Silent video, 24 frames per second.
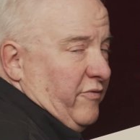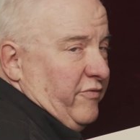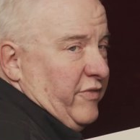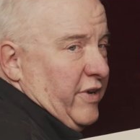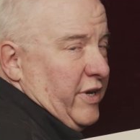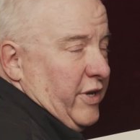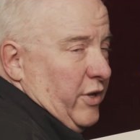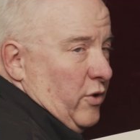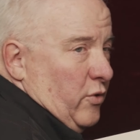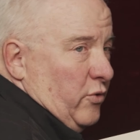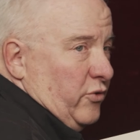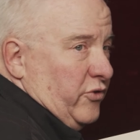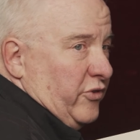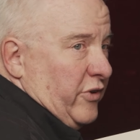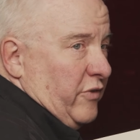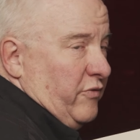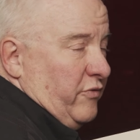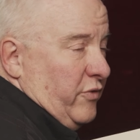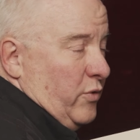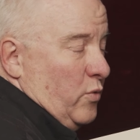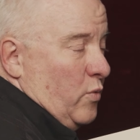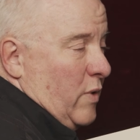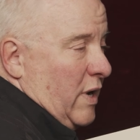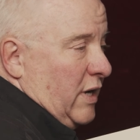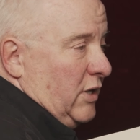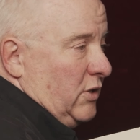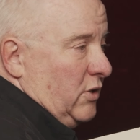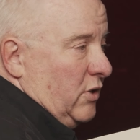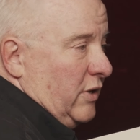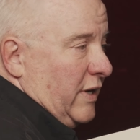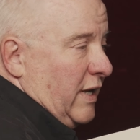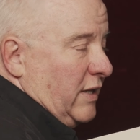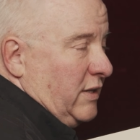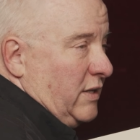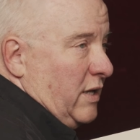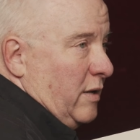videos, if you want to
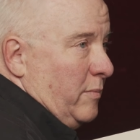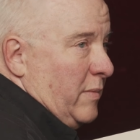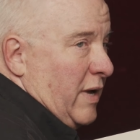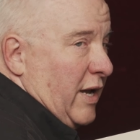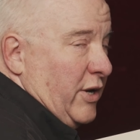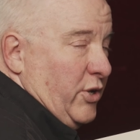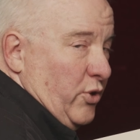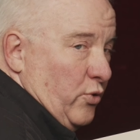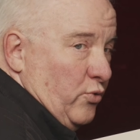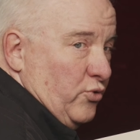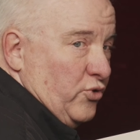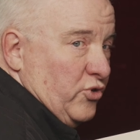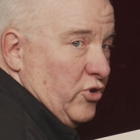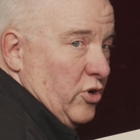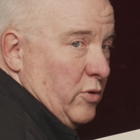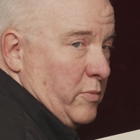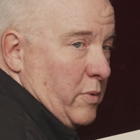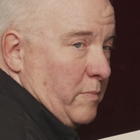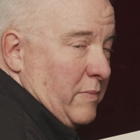look at them on YouTube,